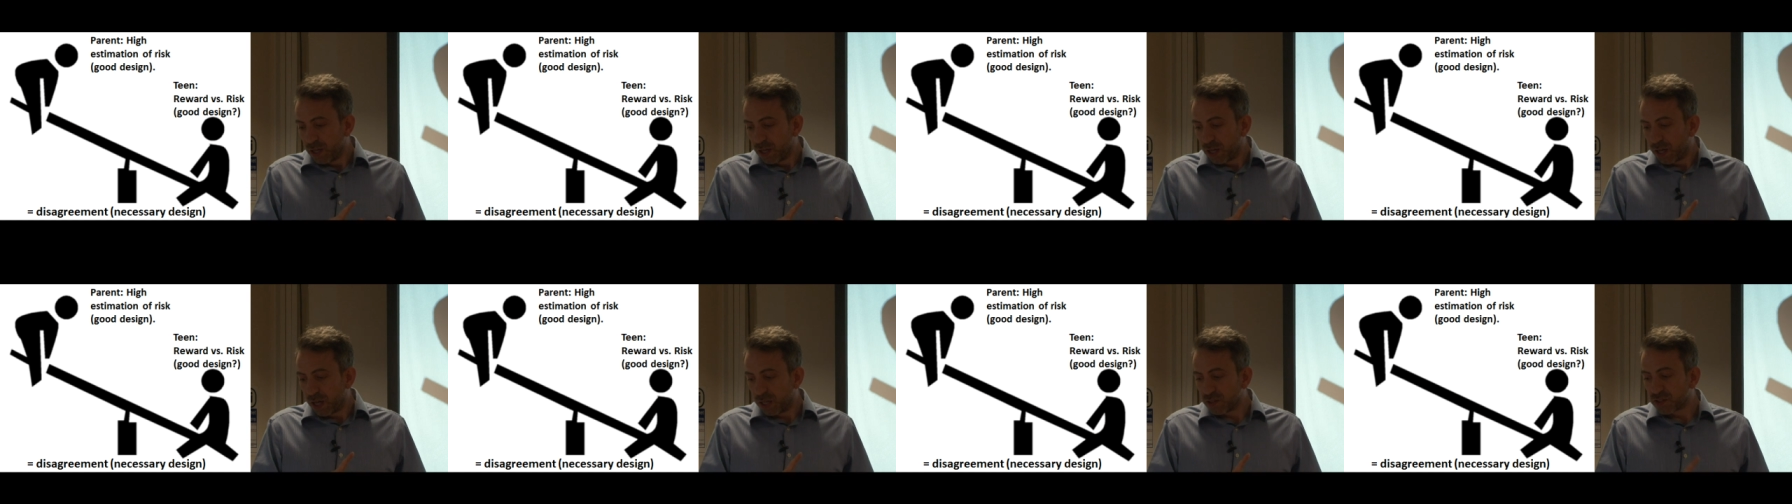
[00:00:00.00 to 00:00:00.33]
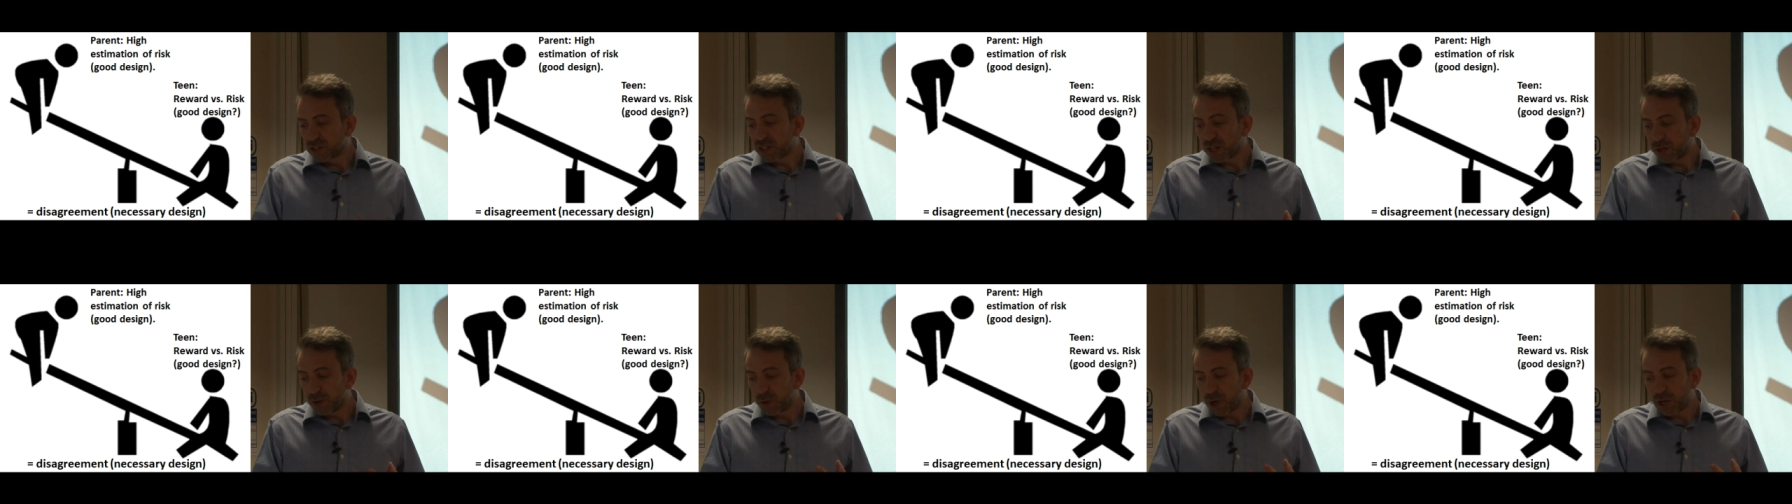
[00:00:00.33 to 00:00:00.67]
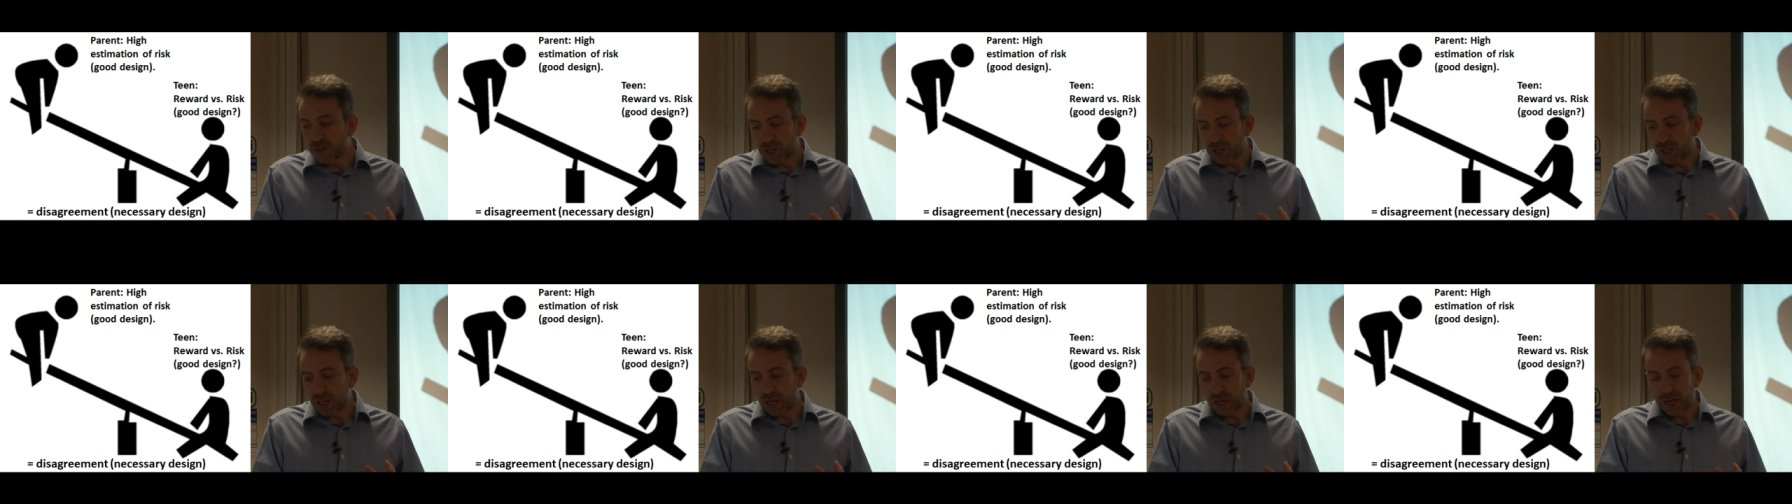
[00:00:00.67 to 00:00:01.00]
so
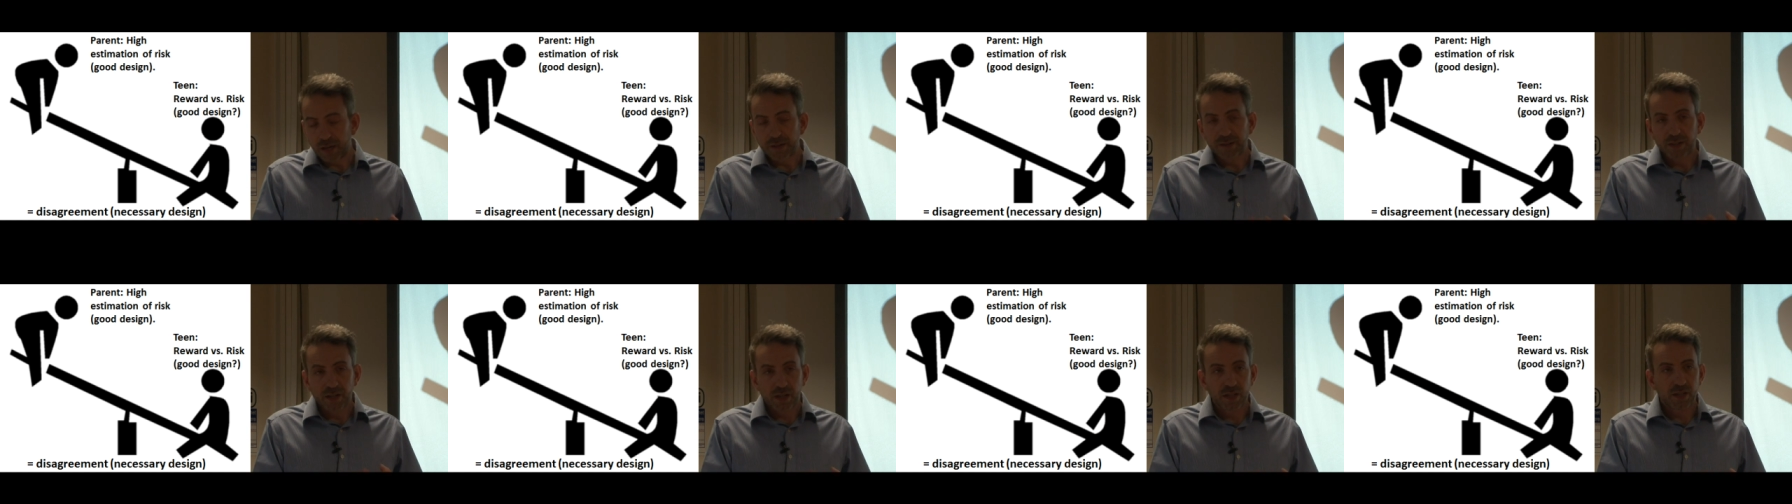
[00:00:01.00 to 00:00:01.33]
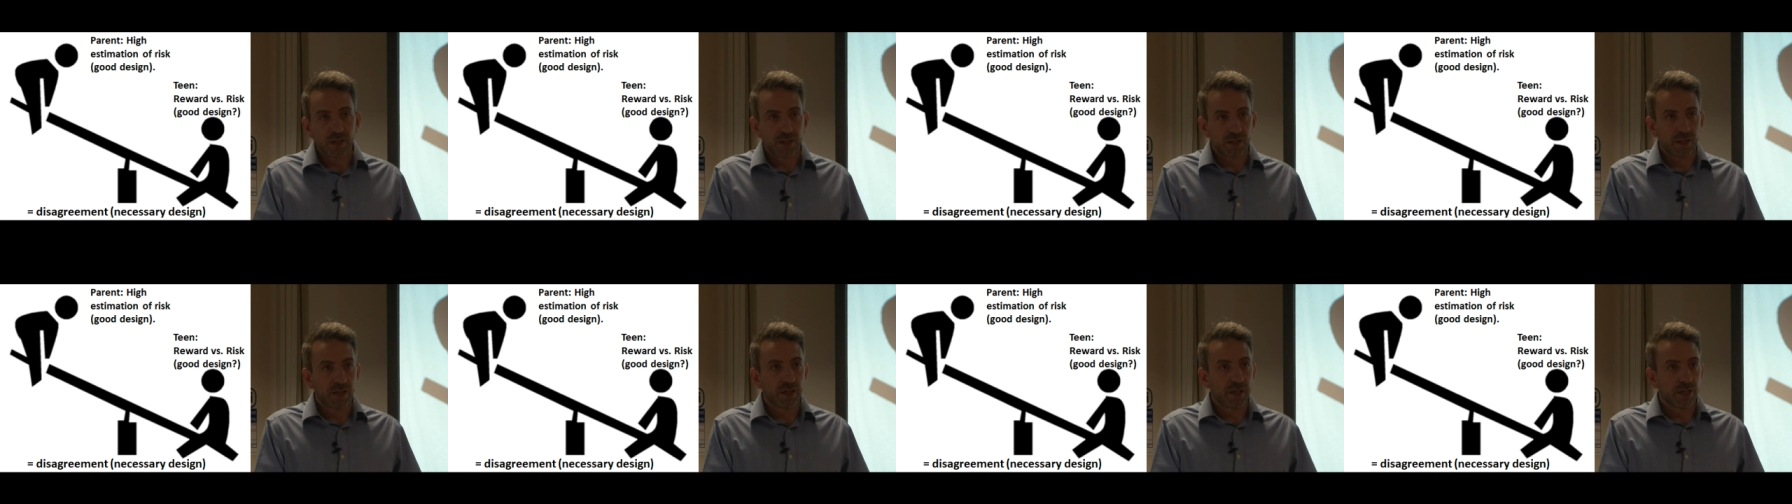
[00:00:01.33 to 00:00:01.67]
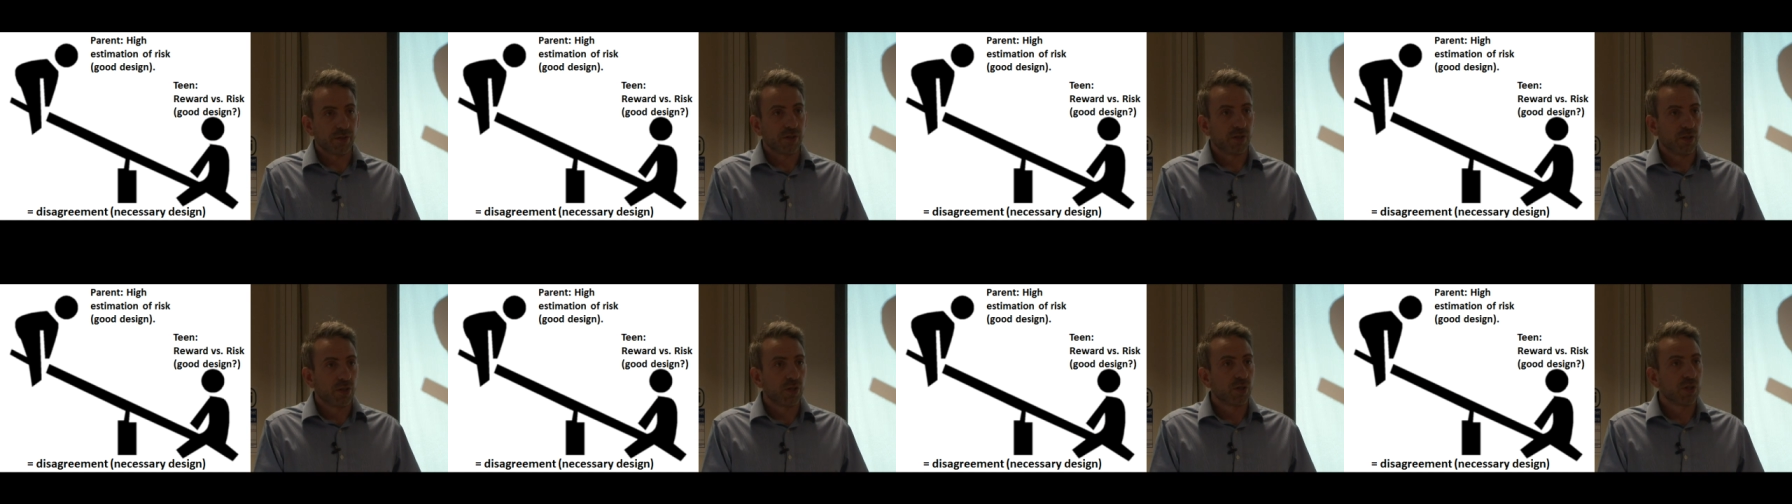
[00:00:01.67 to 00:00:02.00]
other
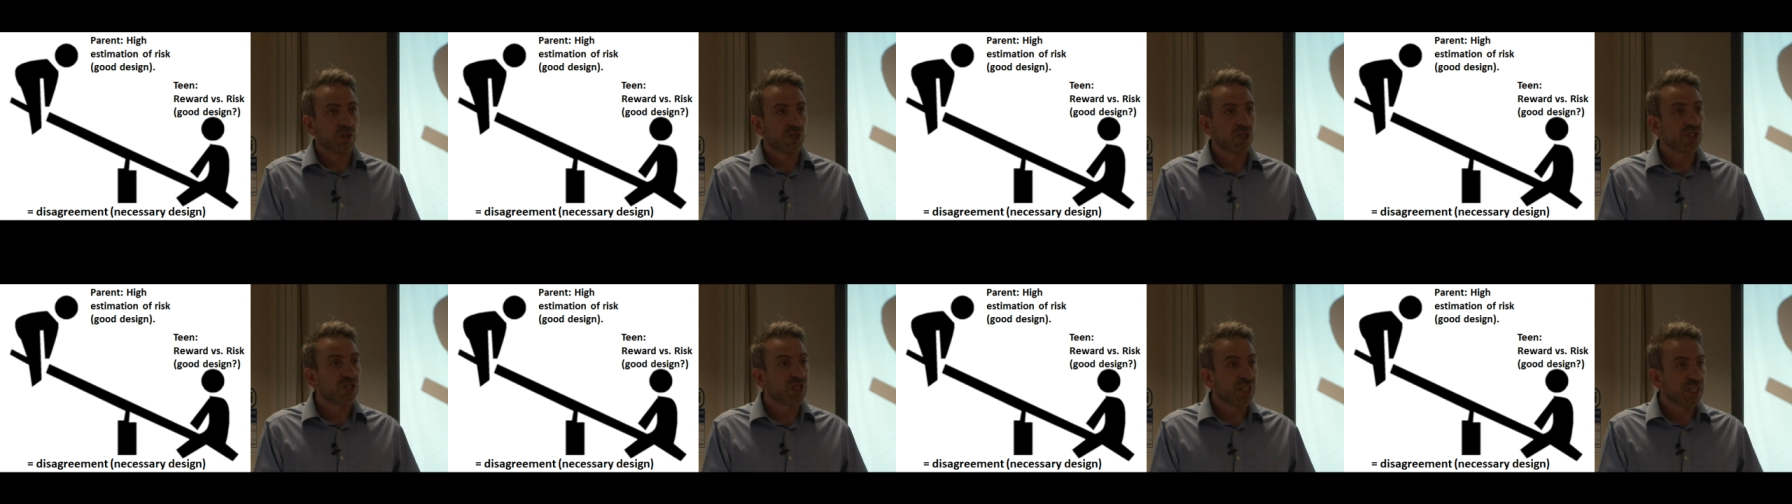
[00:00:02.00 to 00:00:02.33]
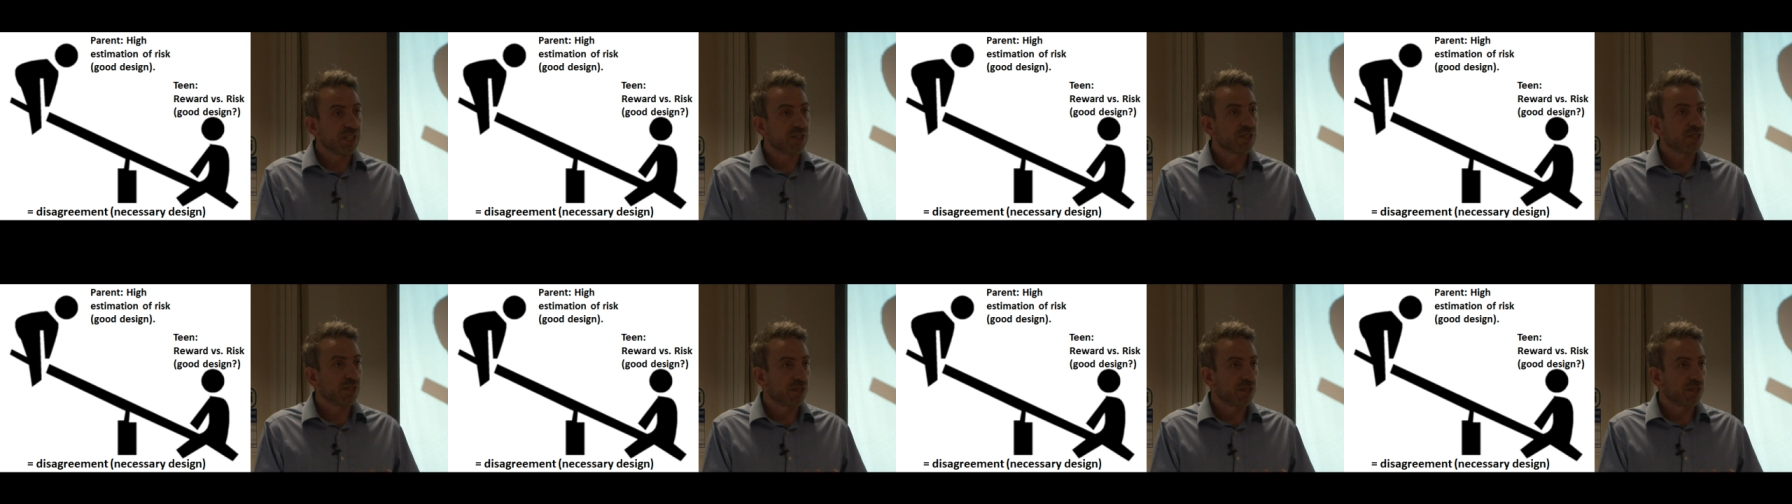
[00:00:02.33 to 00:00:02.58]
decisions